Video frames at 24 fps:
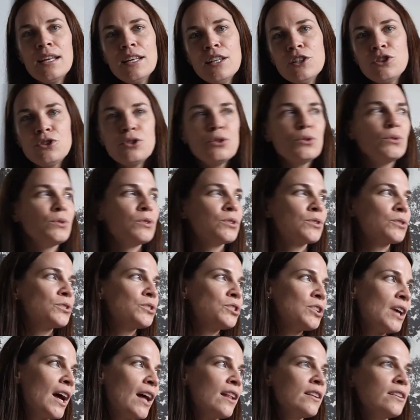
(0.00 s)
issues or
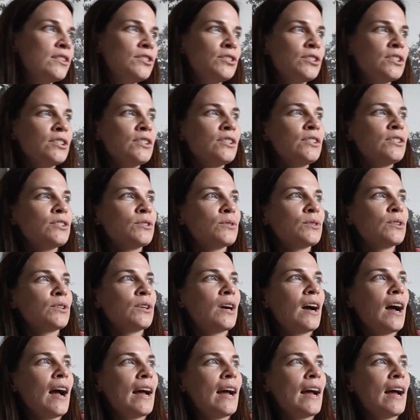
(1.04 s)
challenges or